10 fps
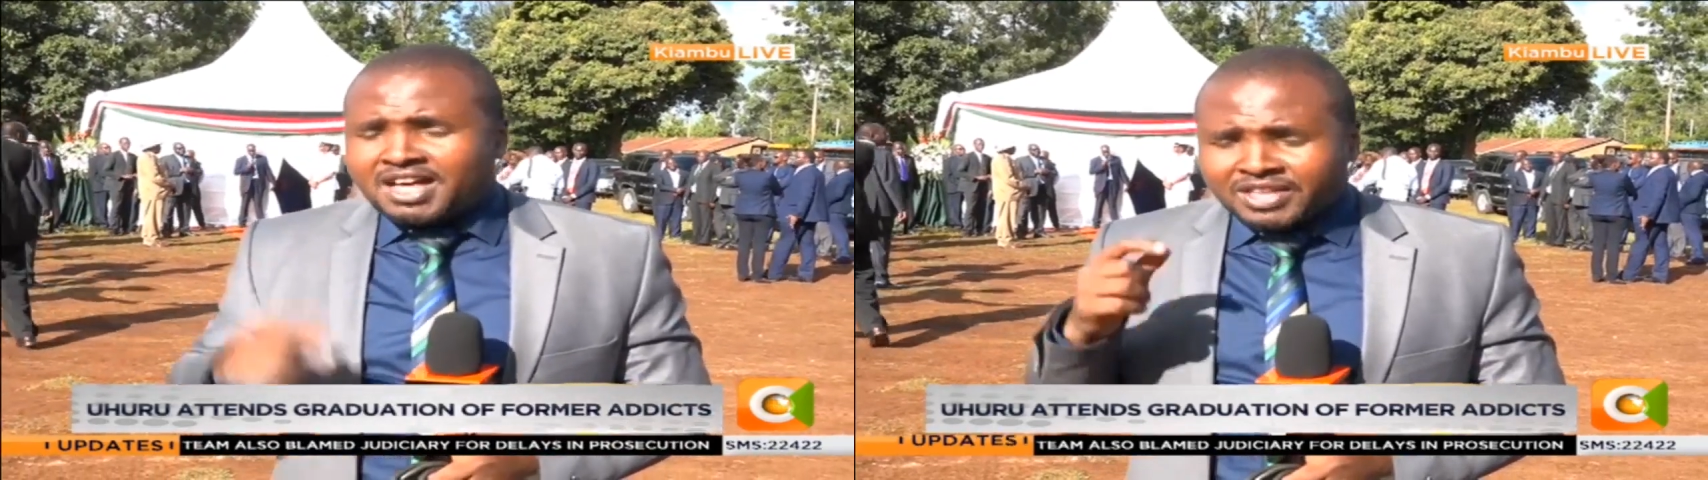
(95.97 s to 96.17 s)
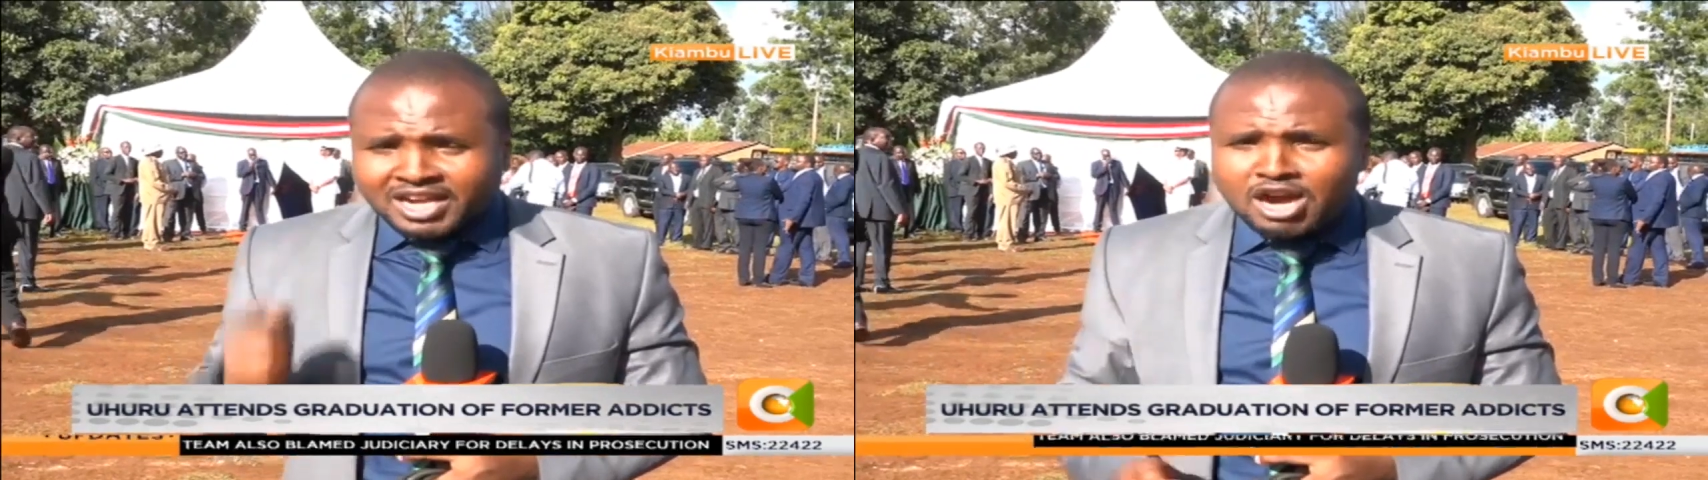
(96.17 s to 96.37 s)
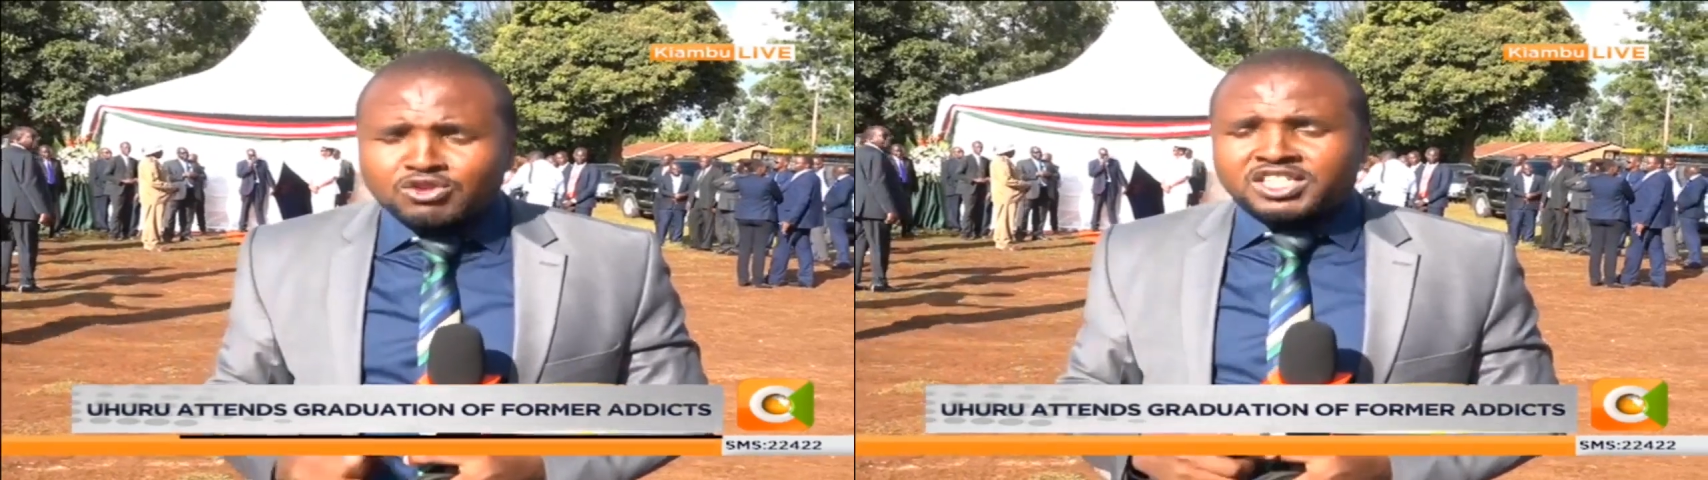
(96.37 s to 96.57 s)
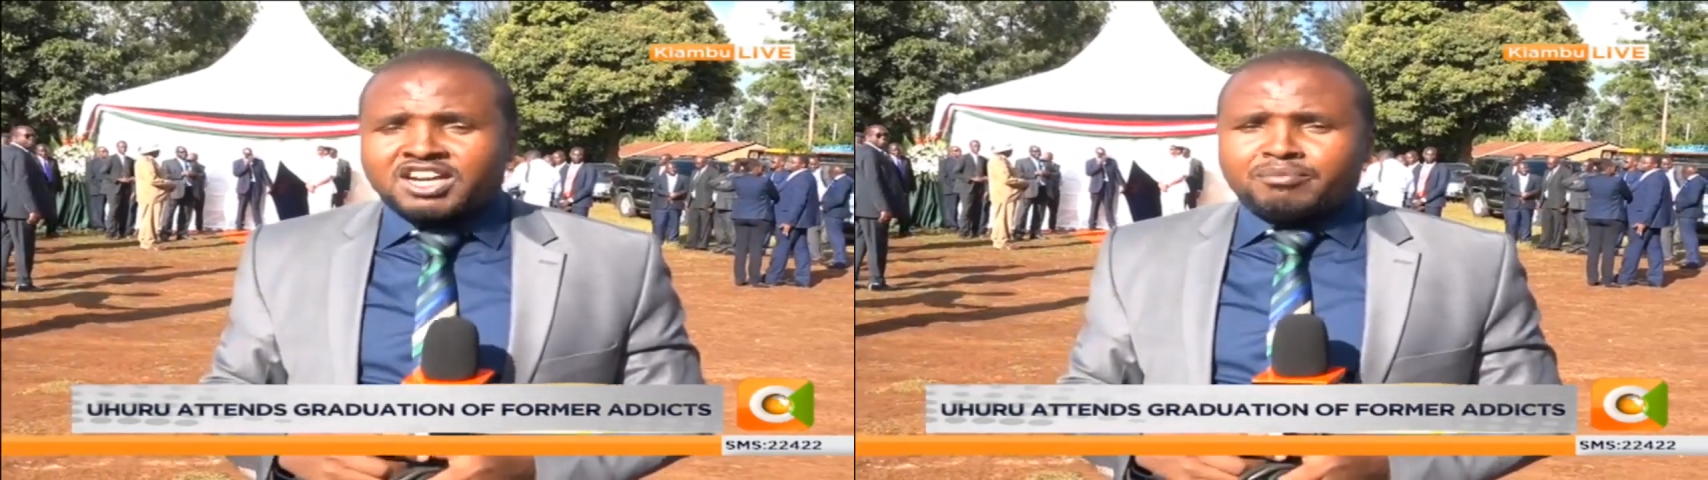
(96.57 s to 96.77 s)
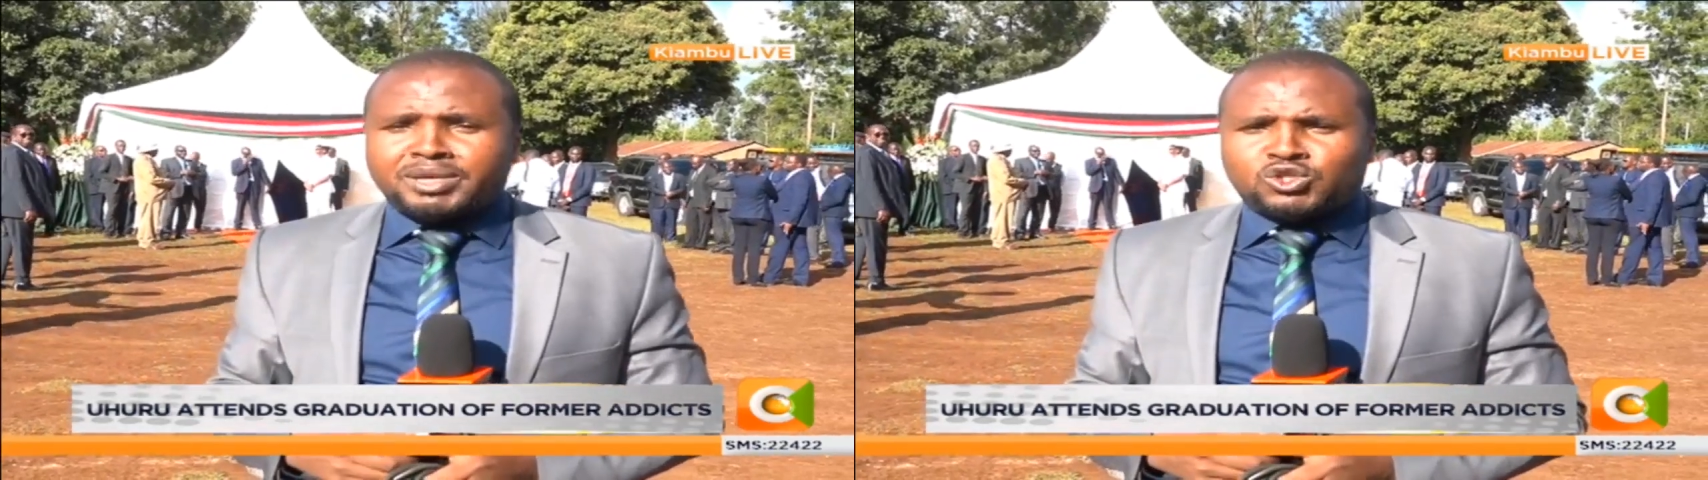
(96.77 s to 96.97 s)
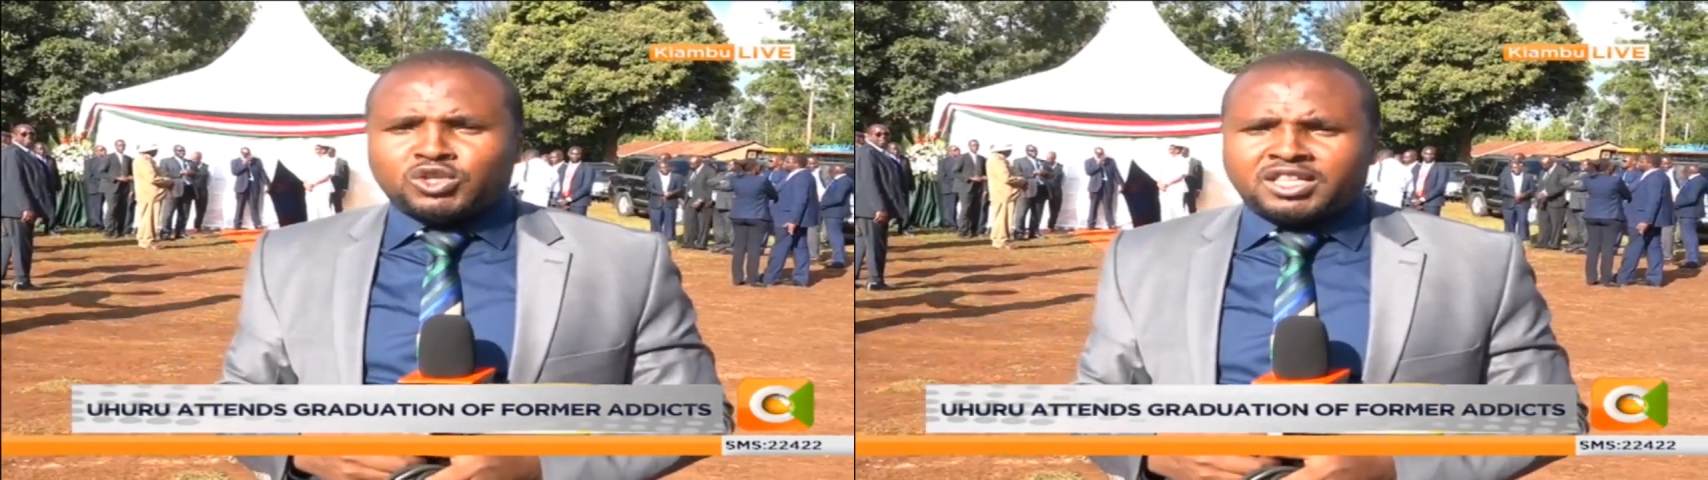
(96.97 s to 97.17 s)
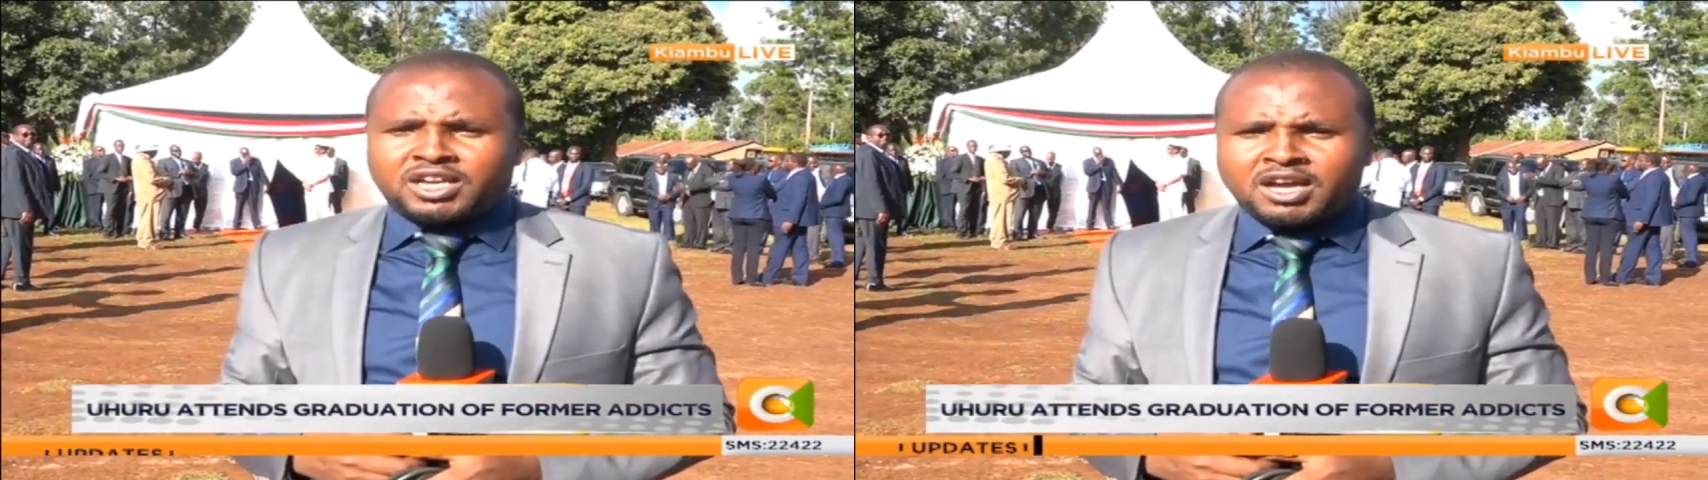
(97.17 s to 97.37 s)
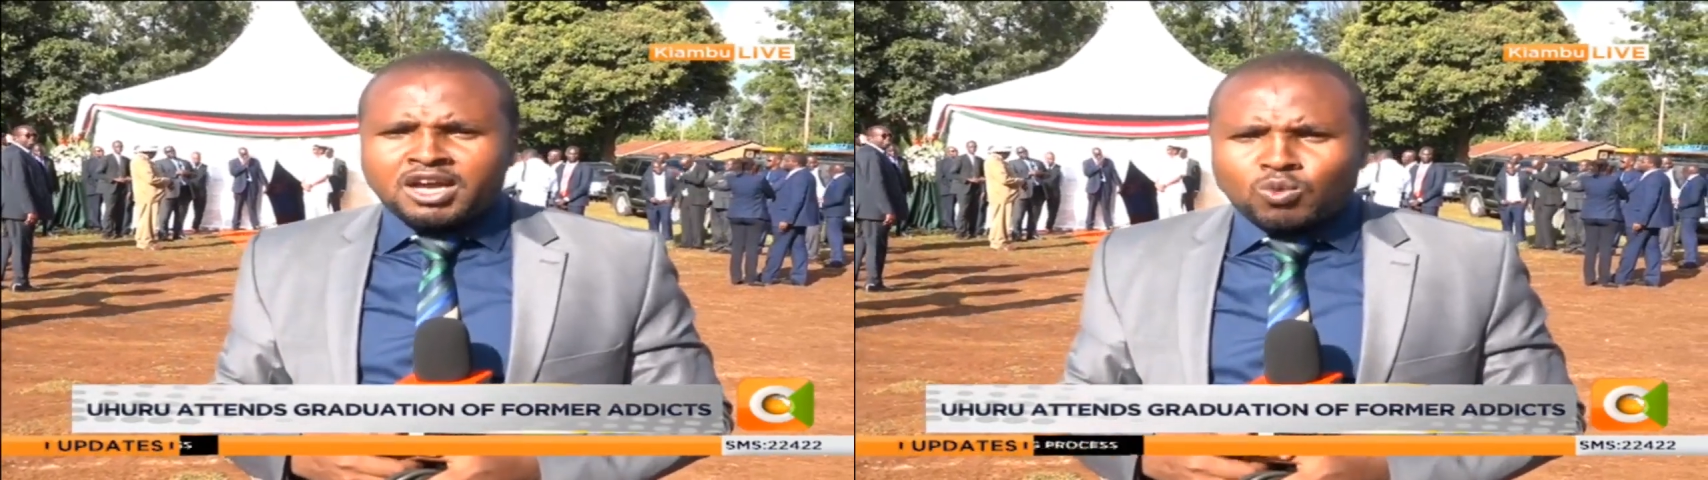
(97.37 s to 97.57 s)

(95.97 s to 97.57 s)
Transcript: and the county government together